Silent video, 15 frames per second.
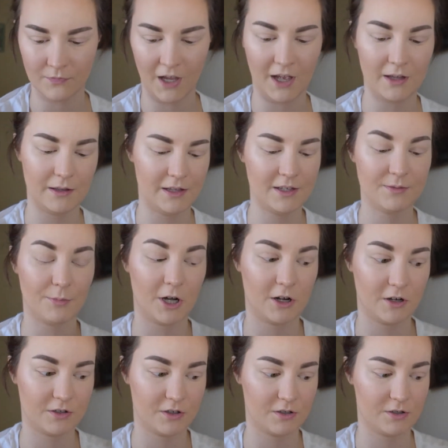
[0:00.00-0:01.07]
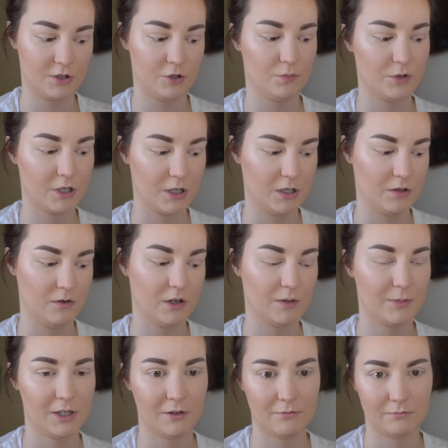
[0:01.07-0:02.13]
And these products are super cute. I
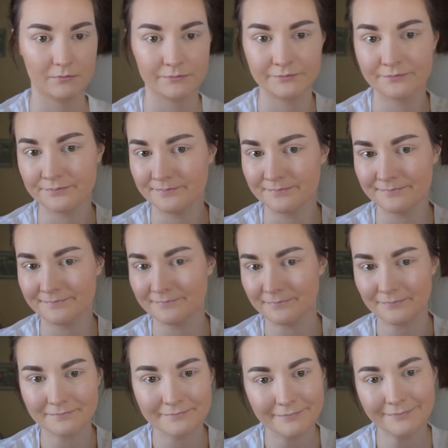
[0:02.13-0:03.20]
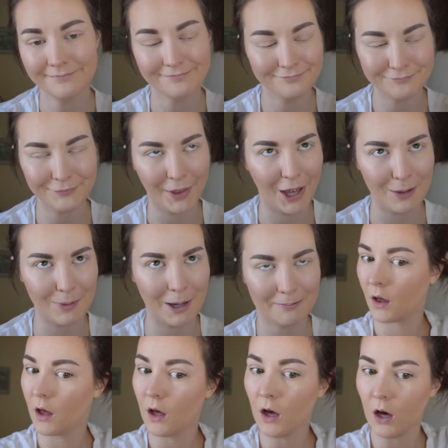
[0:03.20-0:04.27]
mean, come on.
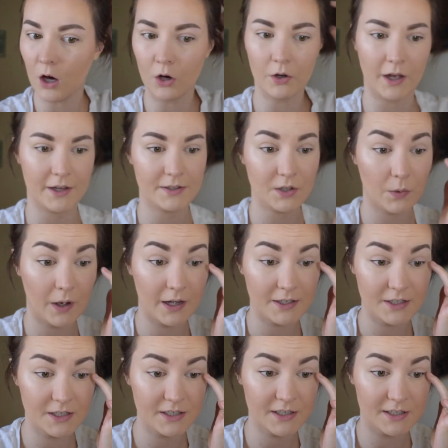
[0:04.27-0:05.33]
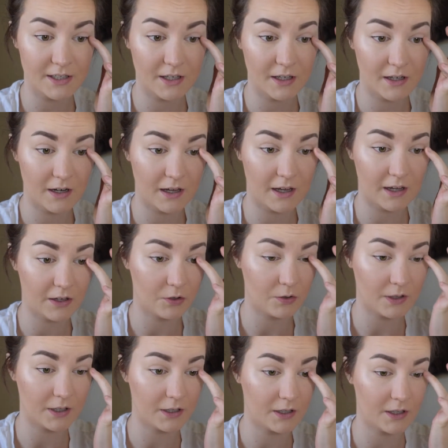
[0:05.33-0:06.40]
Okay, so I just did a
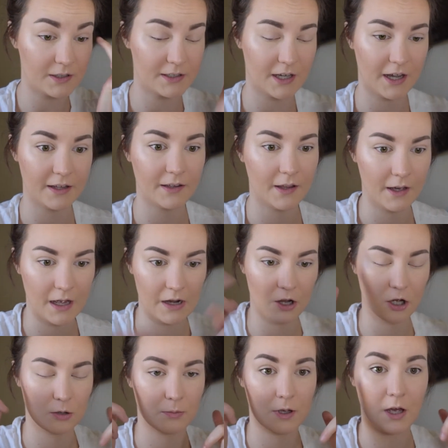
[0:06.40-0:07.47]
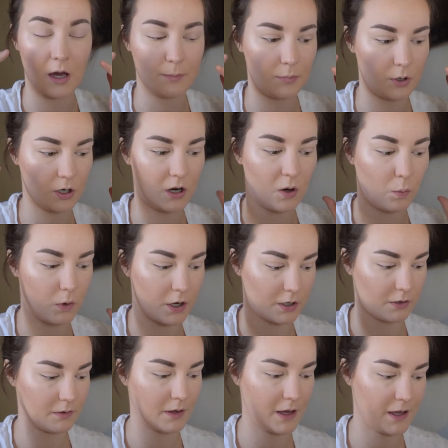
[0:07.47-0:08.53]
quick tight line on my upper
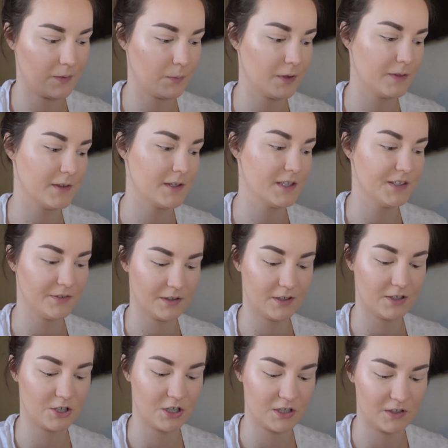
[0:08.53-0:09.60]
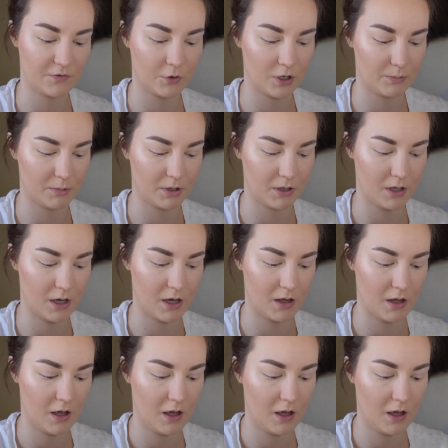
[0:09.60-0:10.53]
waterline with this Physicians Formula